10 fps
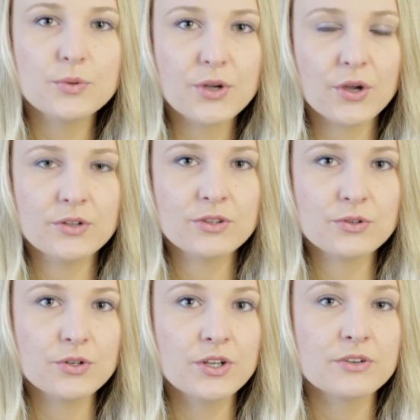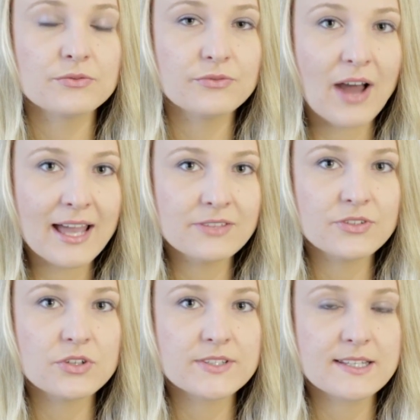will go through
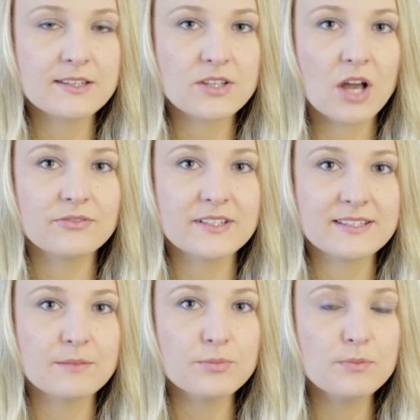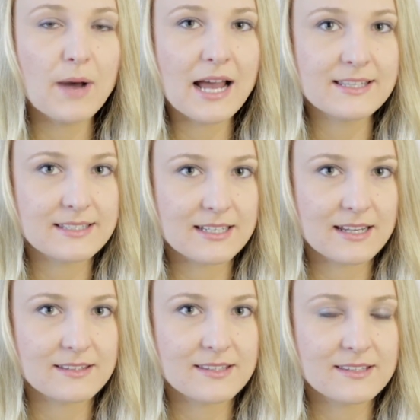5 uses of the simple past
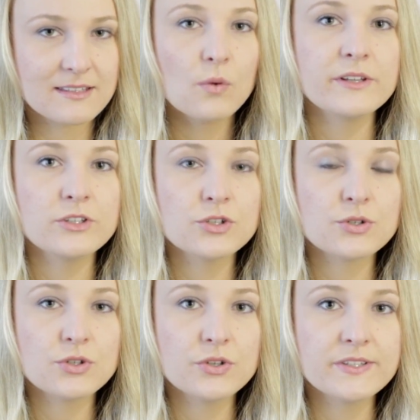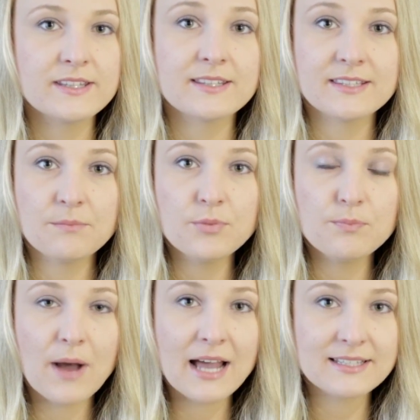tense when you should use the simple
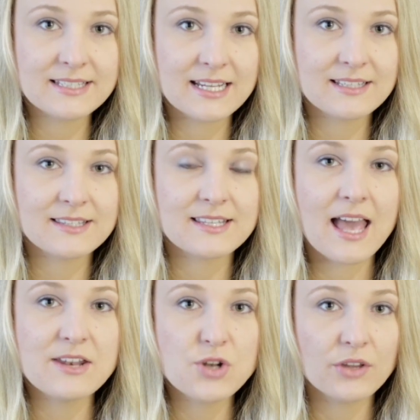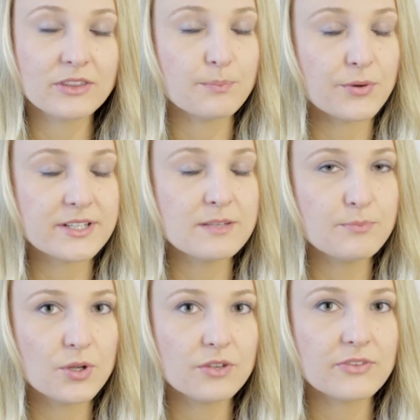past tense and not the
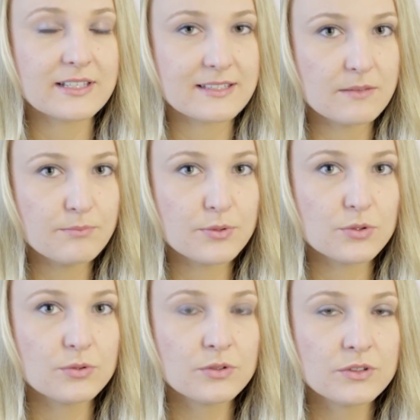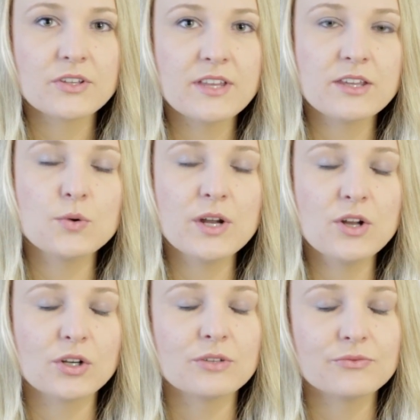present perfect simple, so that you are
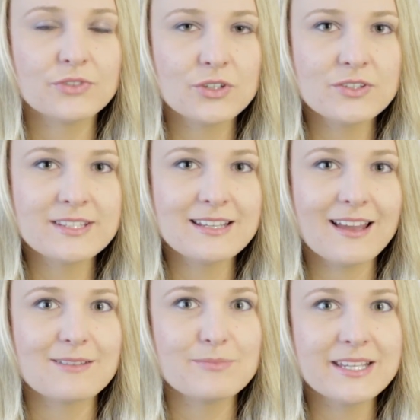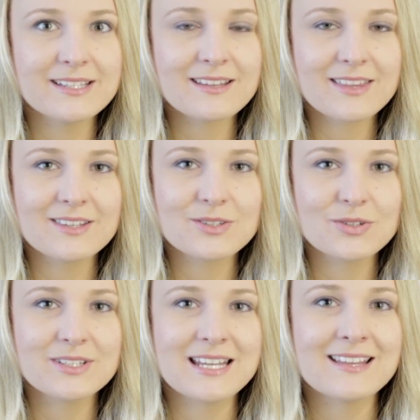not confusing and mixing these
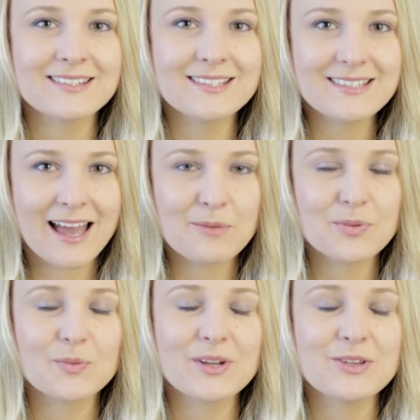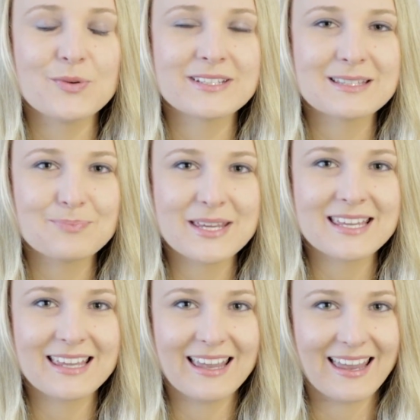two tenses up when you are
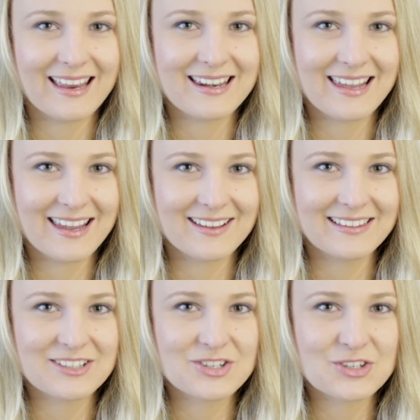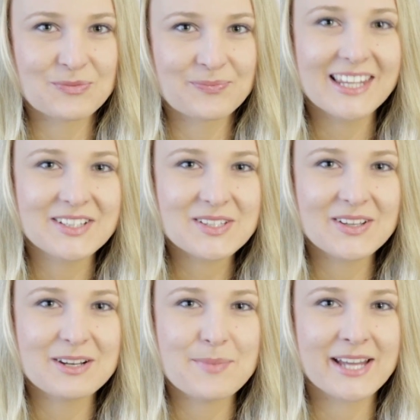speaking in English. Let's
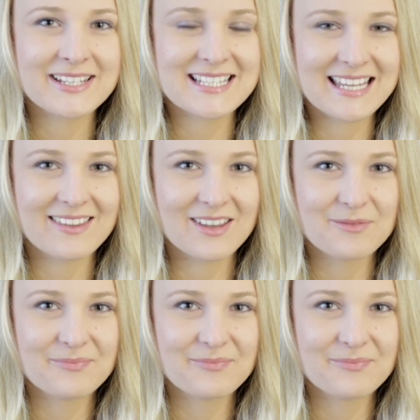learn about it together.